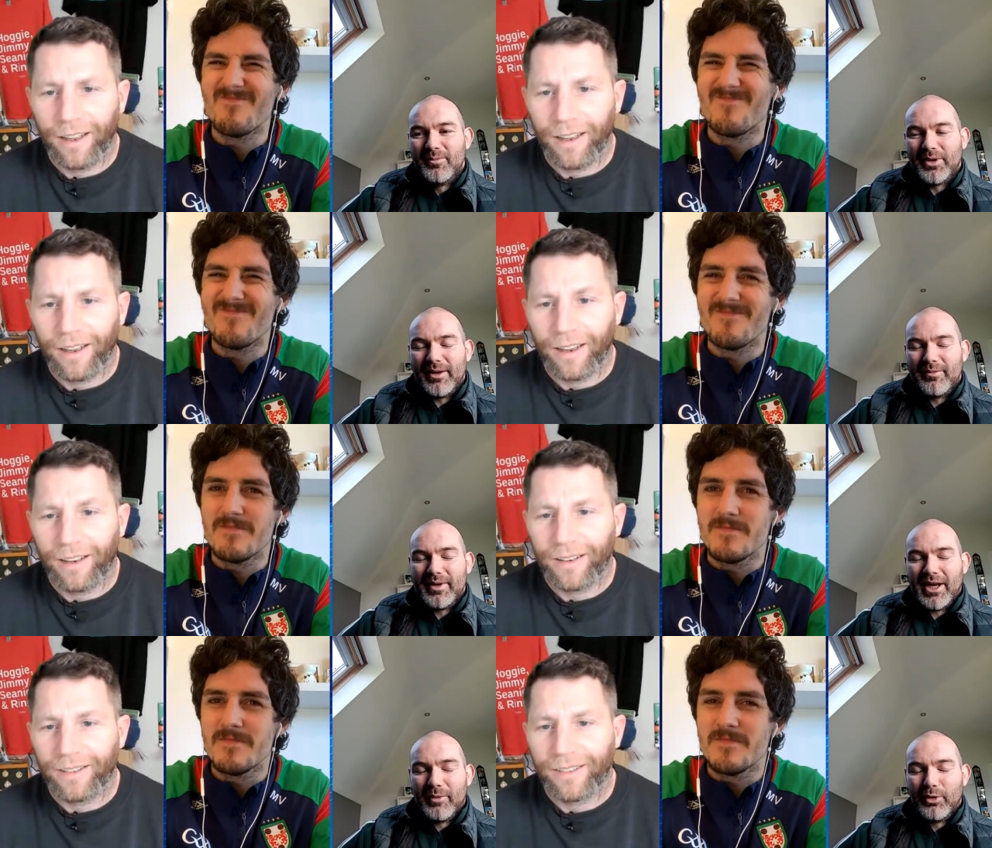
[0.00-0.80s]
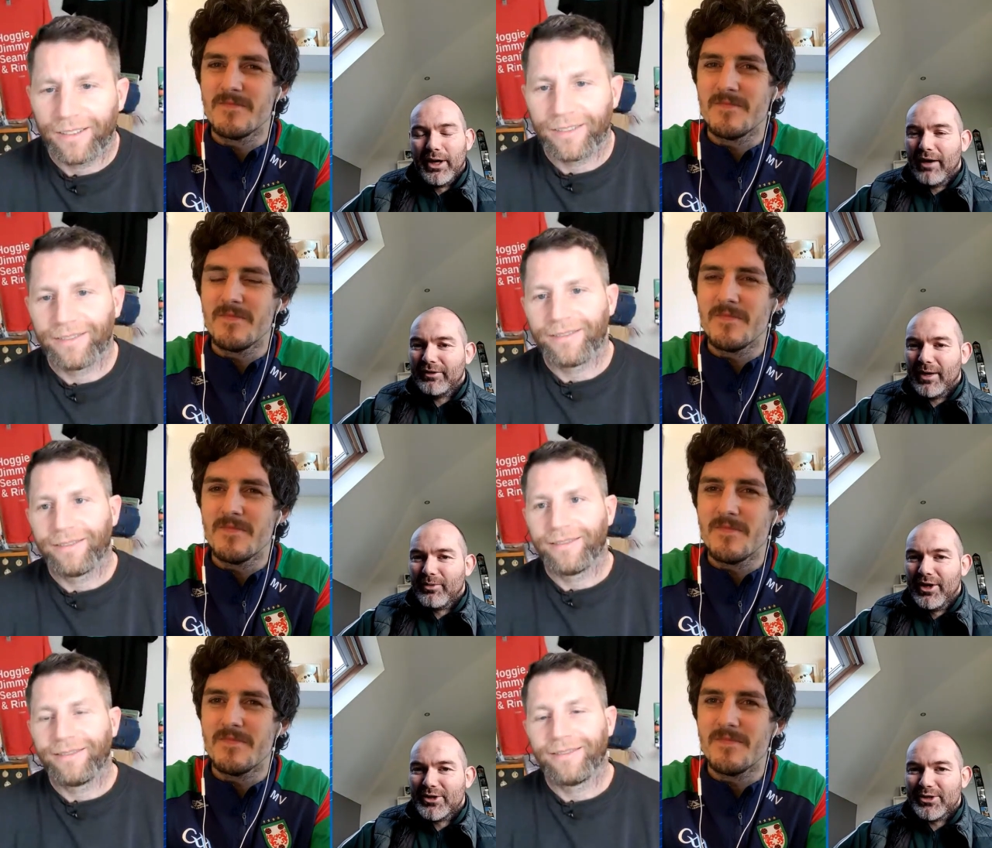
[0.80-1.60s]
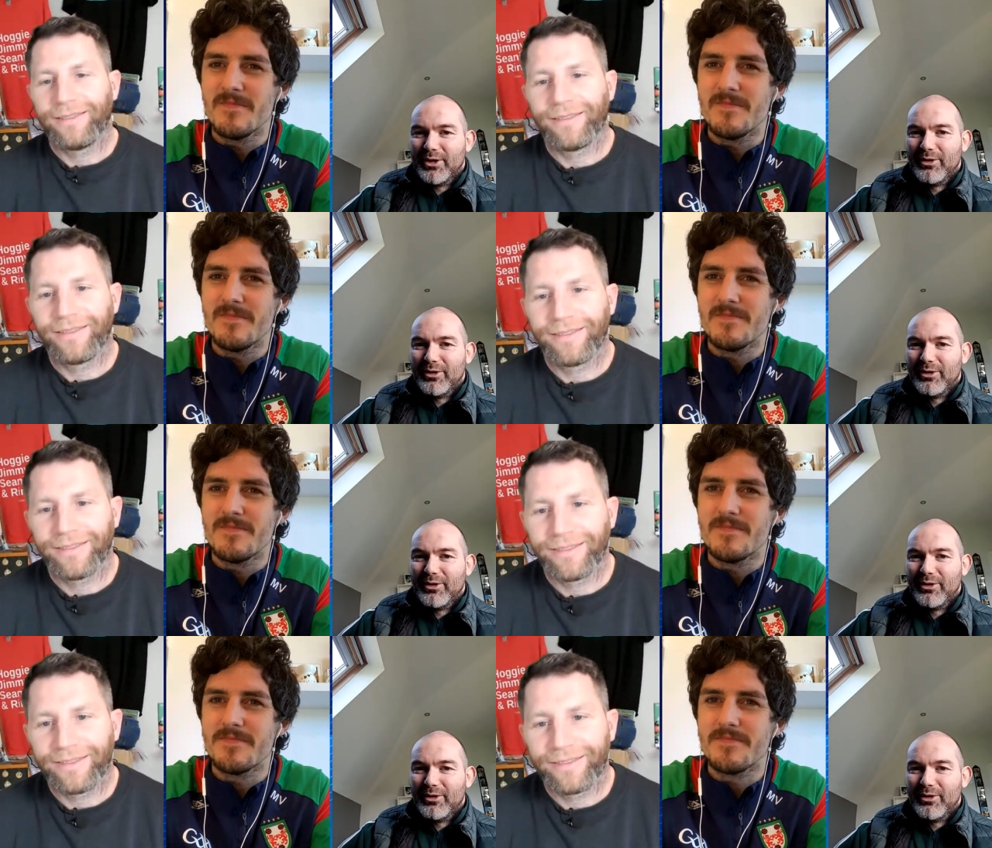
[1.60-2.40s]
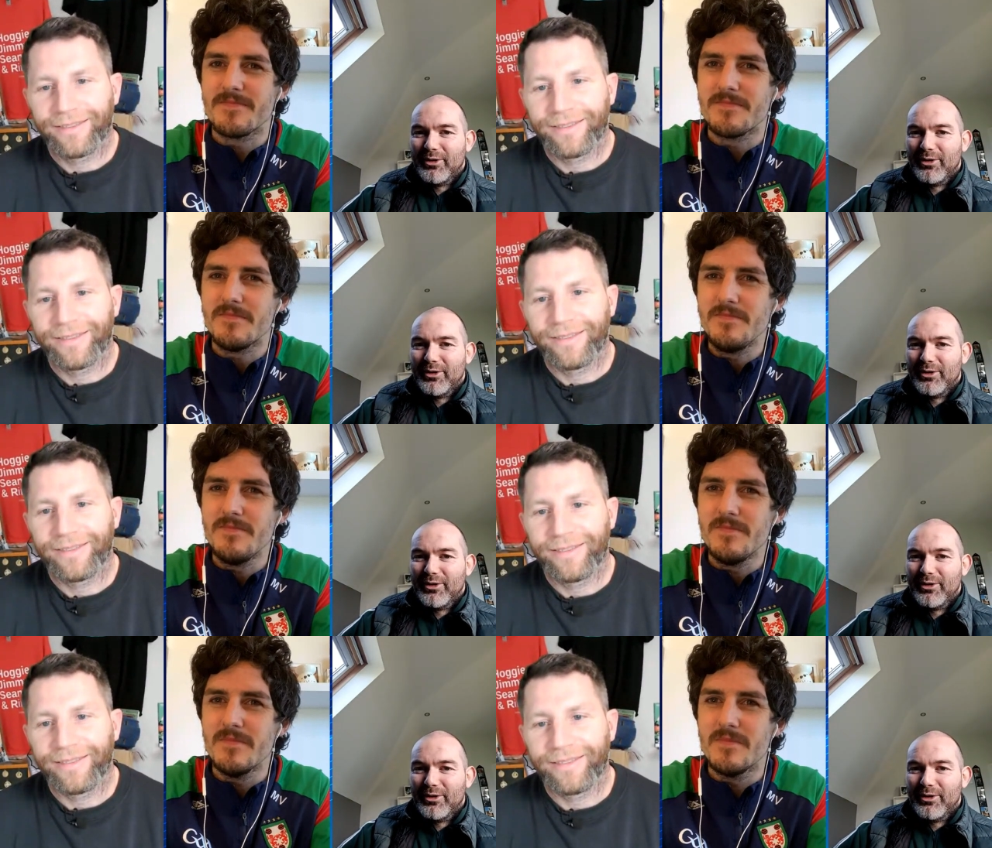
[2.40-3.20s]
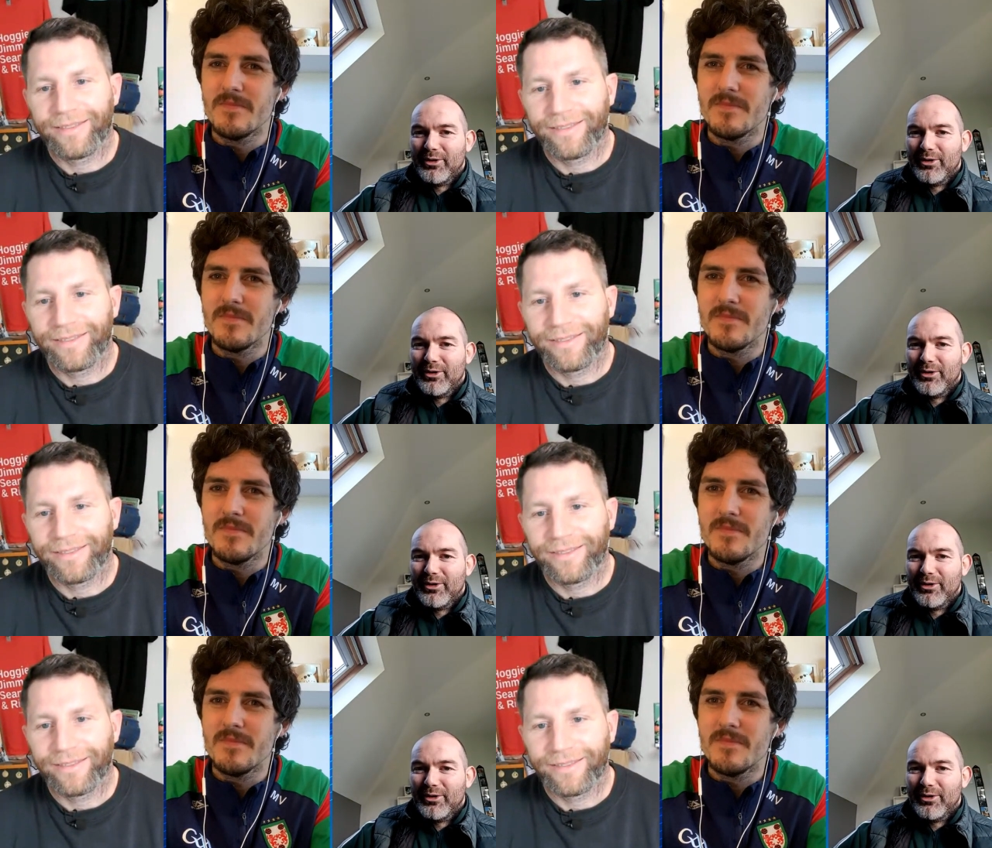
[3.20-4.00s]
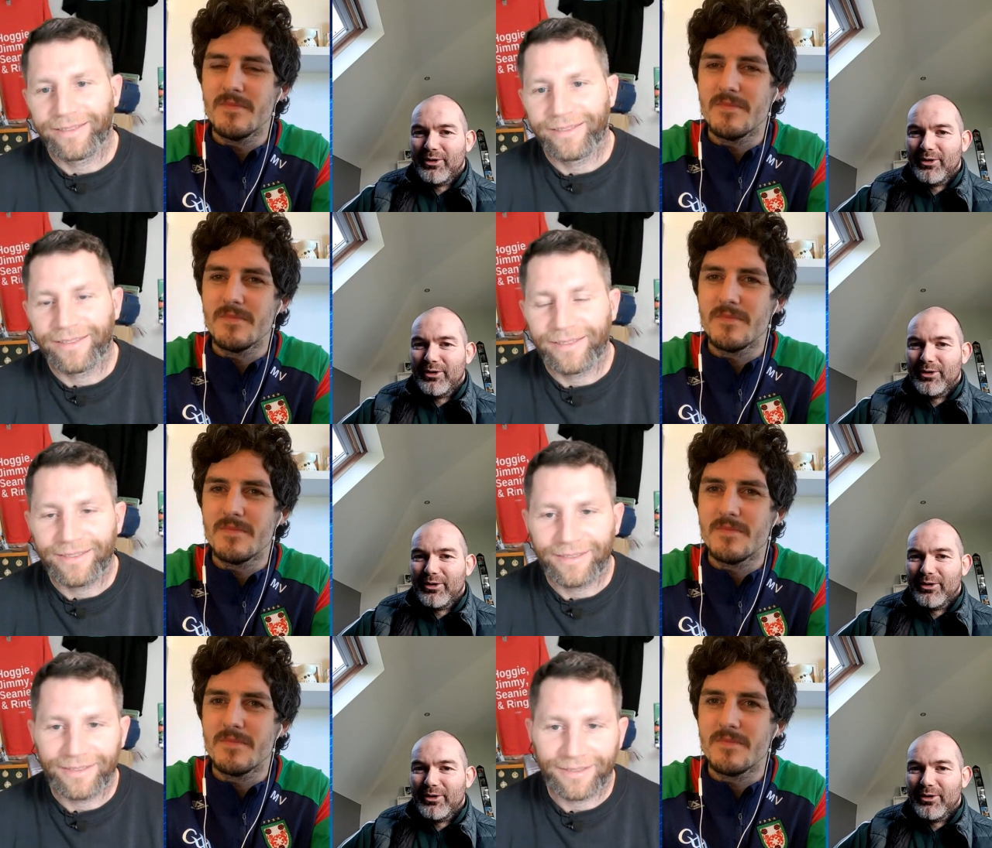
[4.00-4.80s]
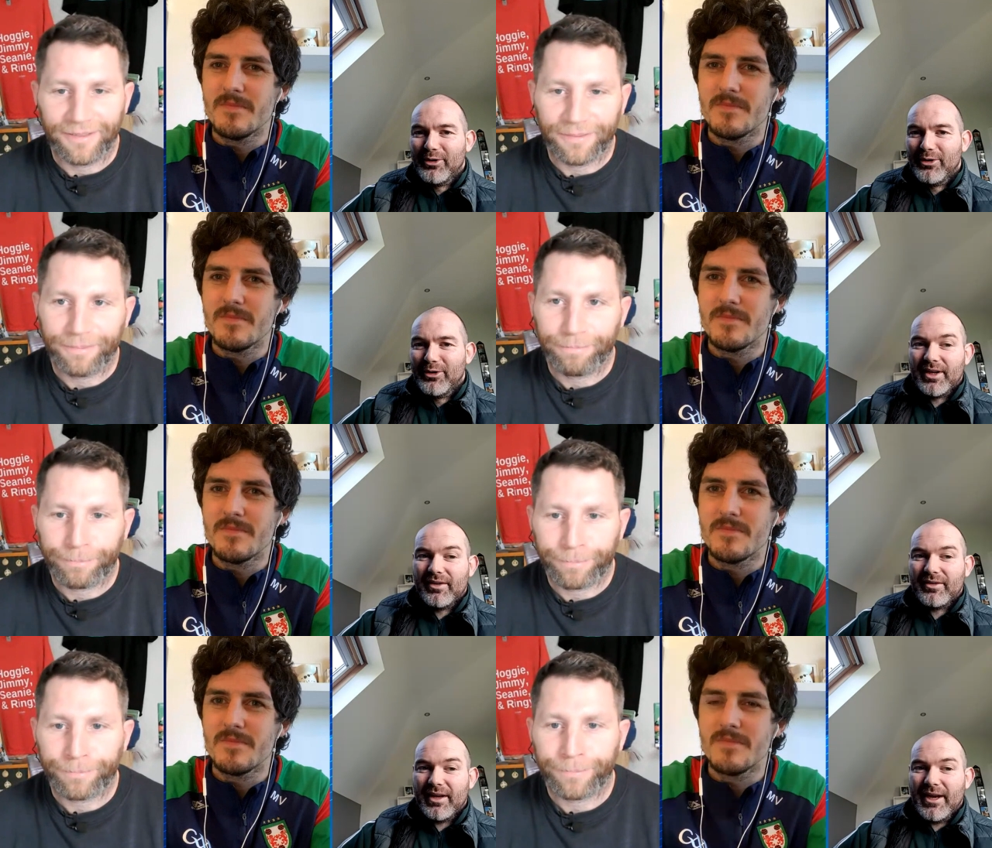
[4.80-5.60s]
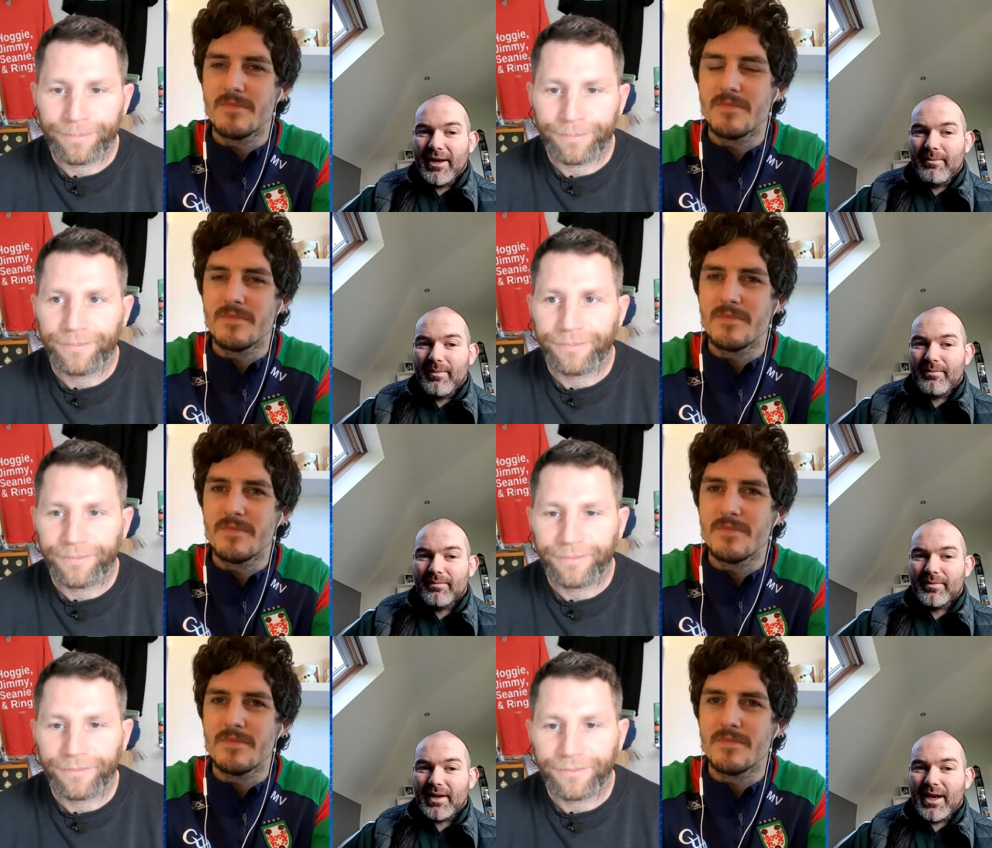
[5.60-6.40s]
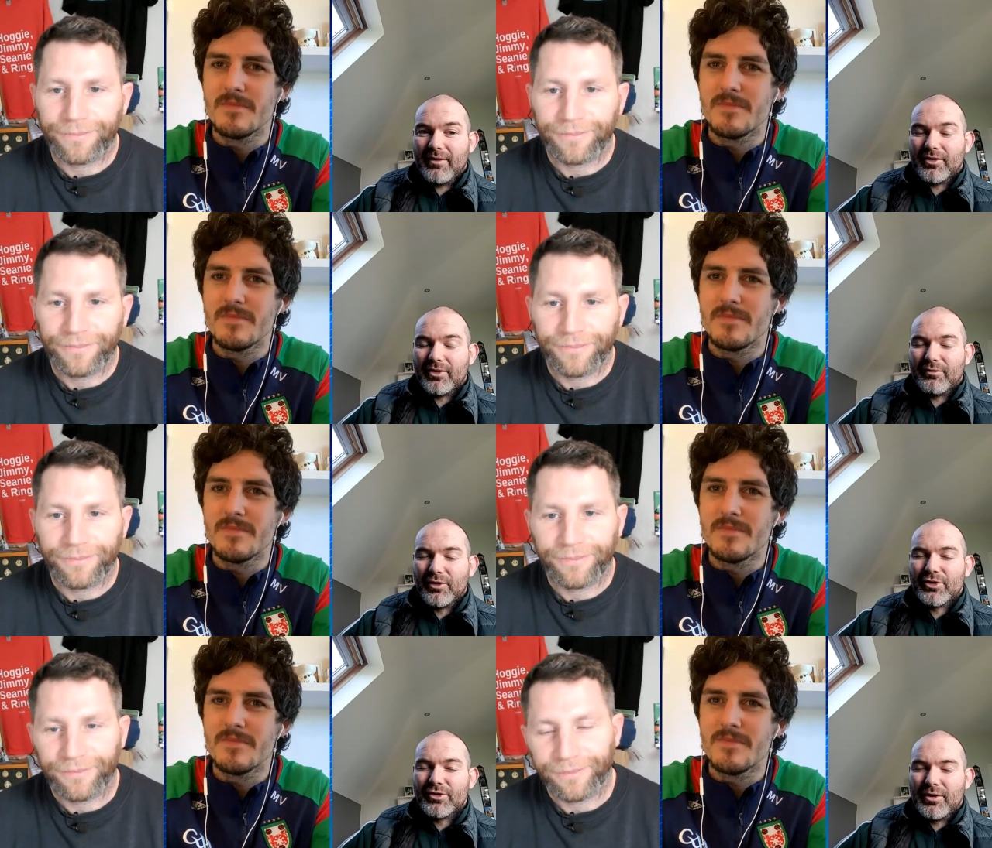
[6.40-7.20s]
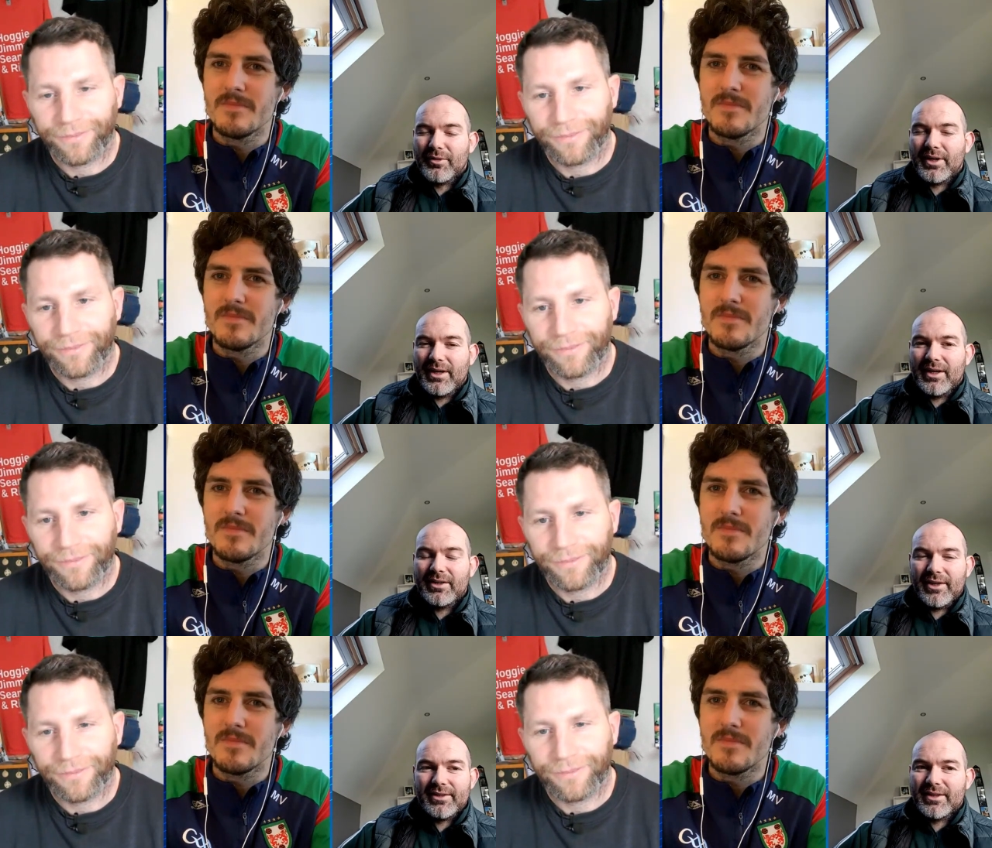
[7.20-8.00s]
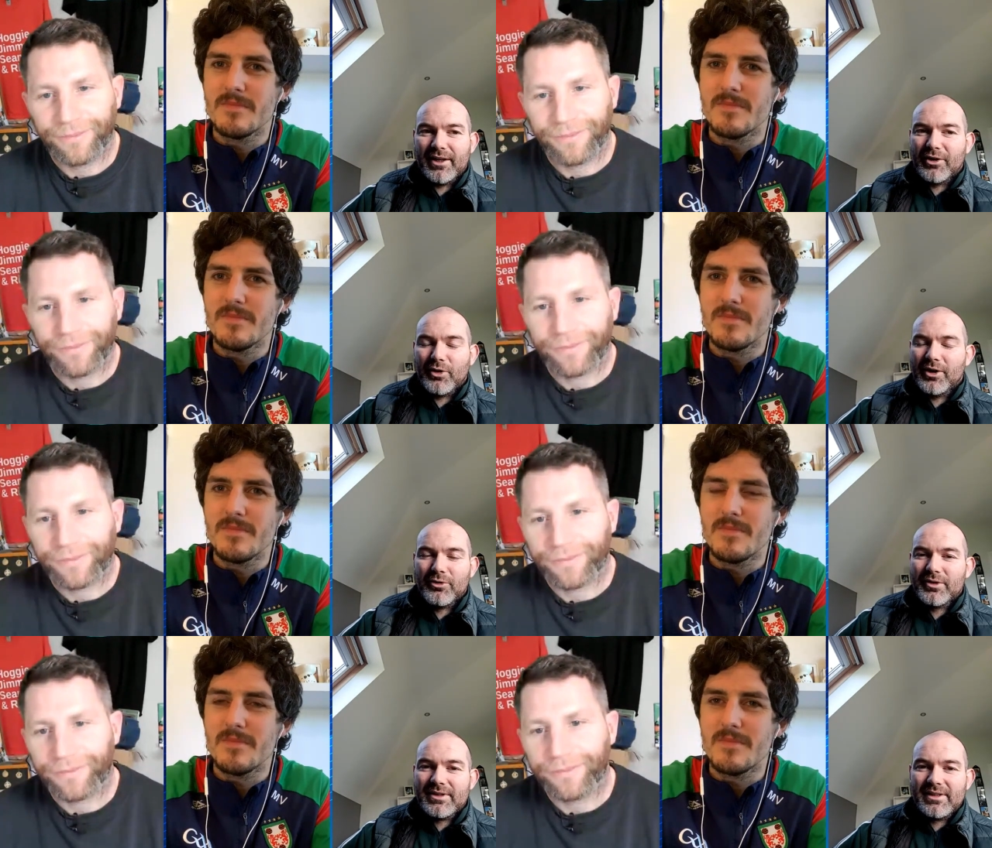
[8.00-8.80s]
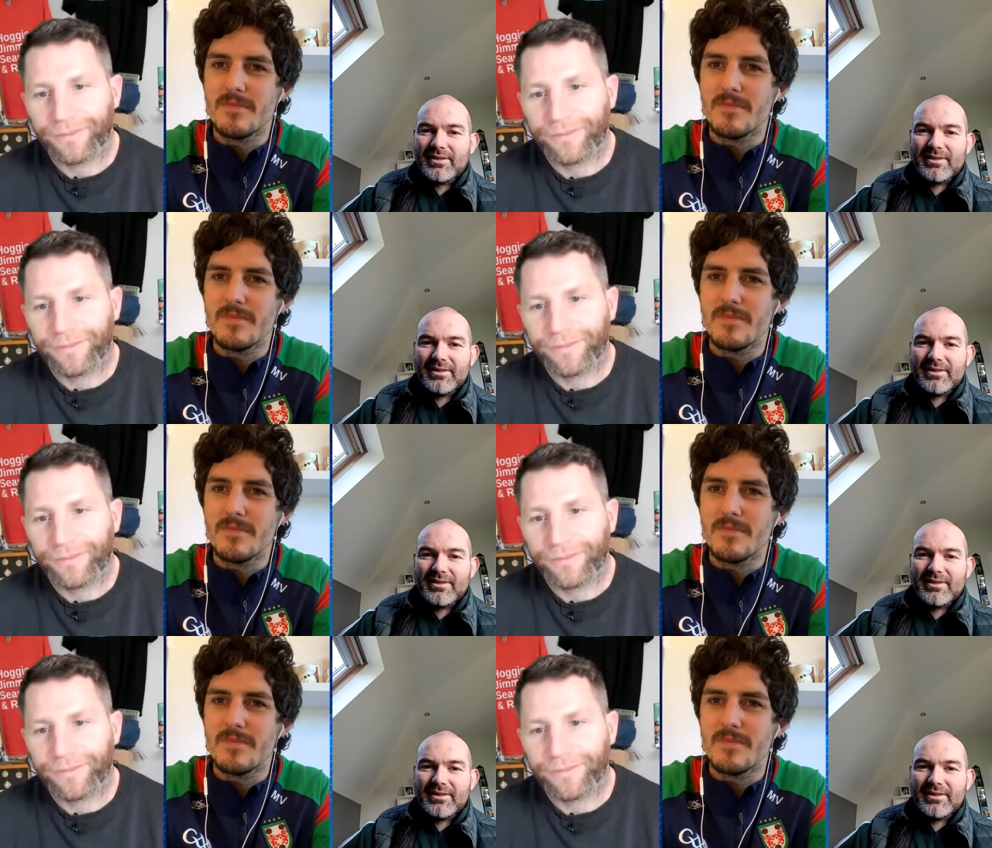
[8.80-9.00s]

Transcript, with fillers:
Speaker 1: But I've been kind of putting off the operation now for a while. But uh, I went back and I played a bit of club hurling last year, right? Um, after the first round, I, I, I said I, I couldn't